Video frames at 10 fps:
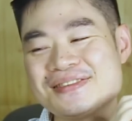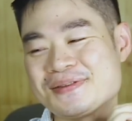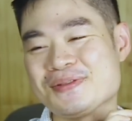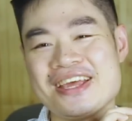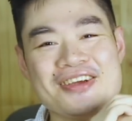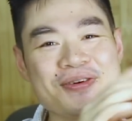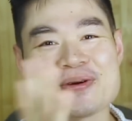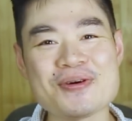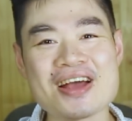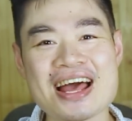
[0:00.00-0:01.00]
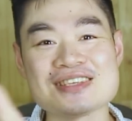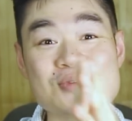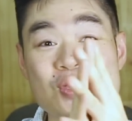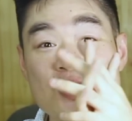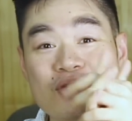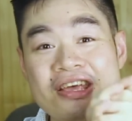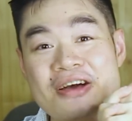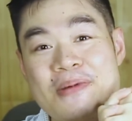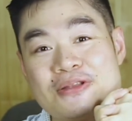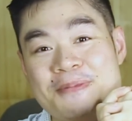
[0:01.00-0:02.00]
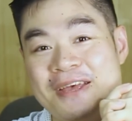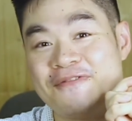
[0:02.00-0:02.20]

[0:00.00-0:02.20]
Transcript: So there you go, guys. What do you think about my